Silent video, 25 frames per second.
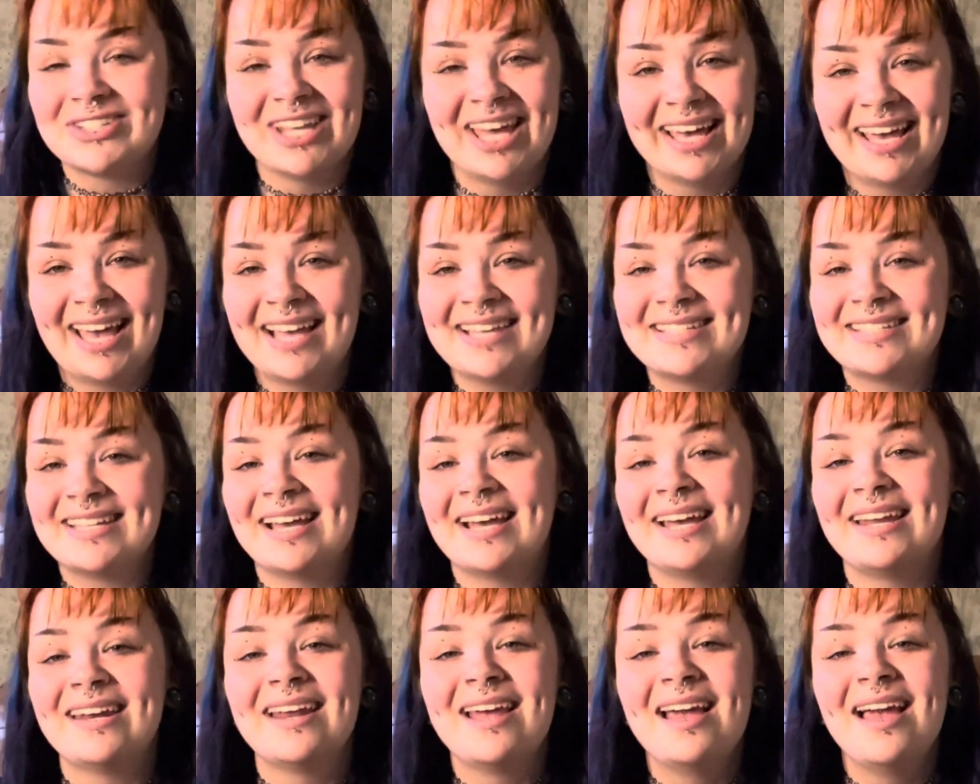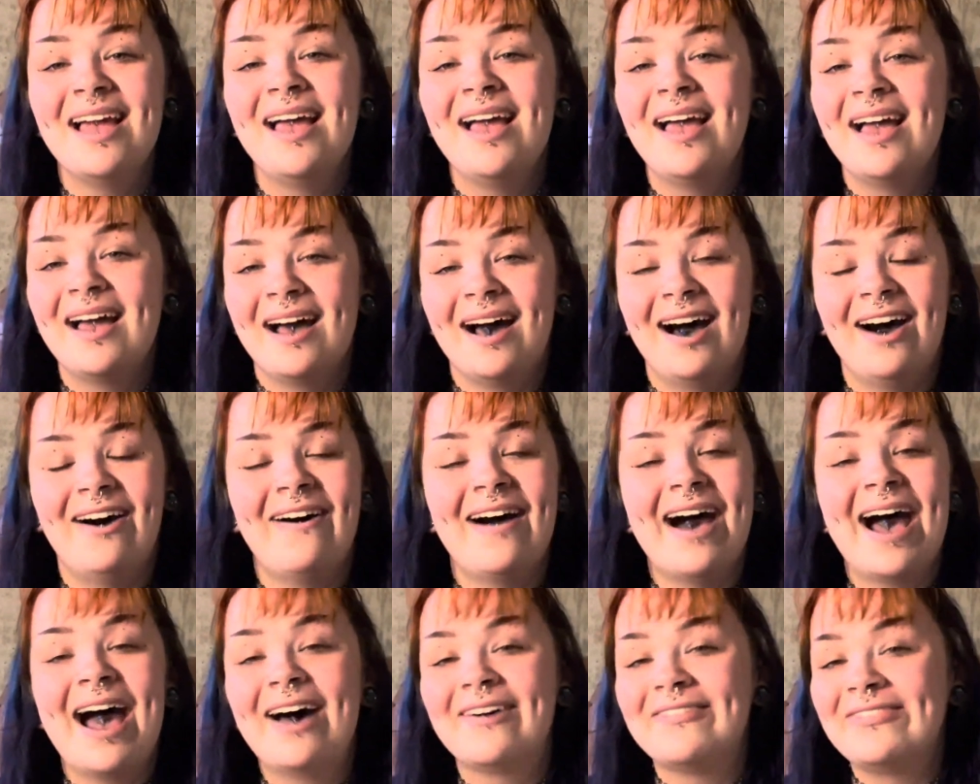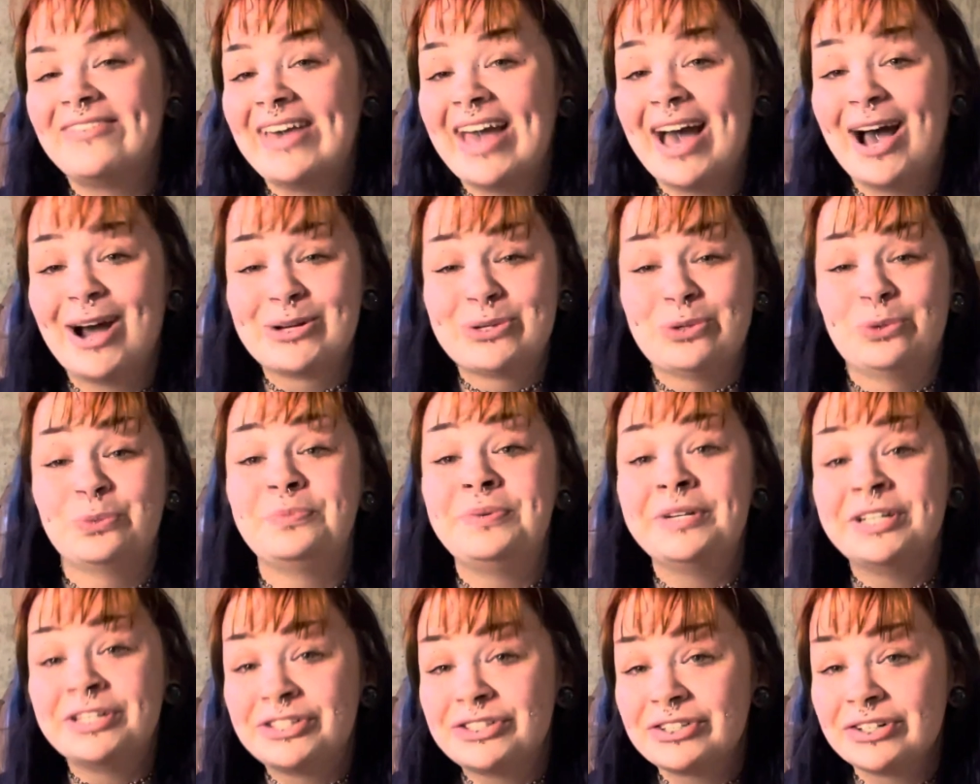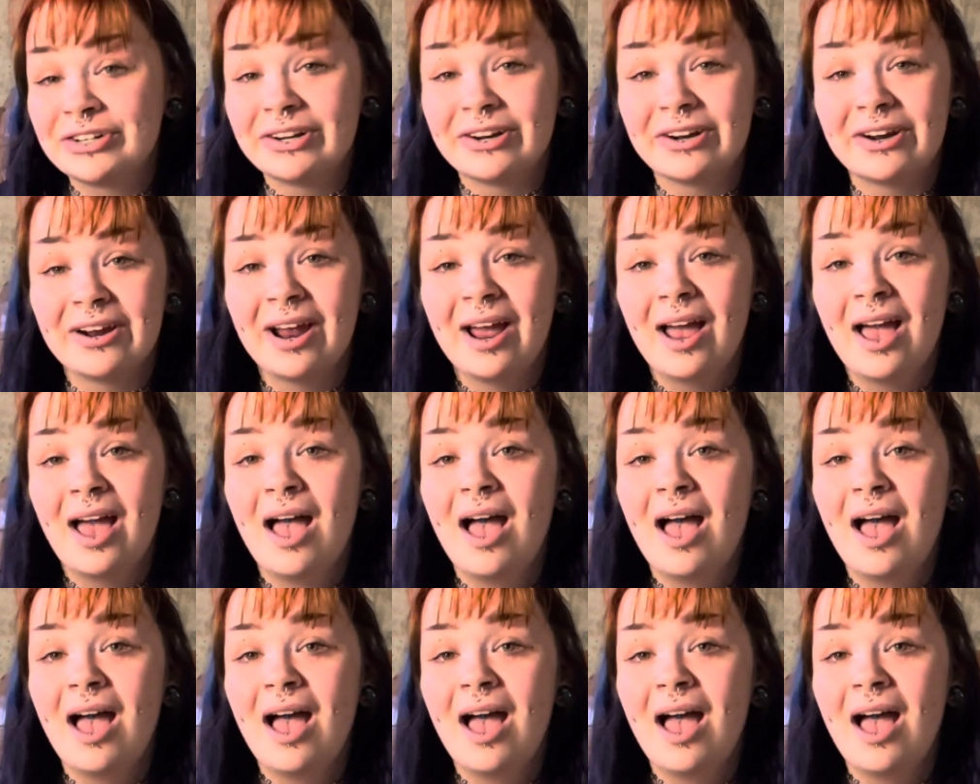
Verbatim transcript: Like I said, I'll have the actual picture